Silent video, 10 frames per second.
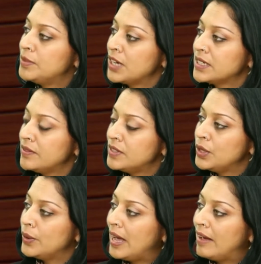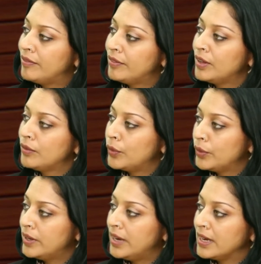objectives do you have for
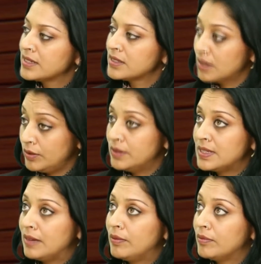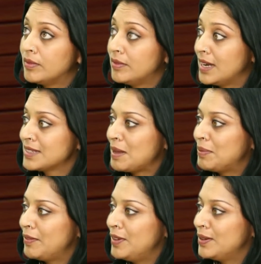the next? You said next
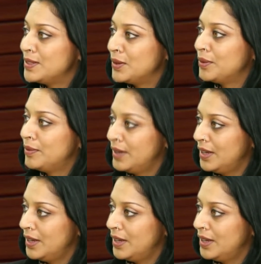couple of years. You're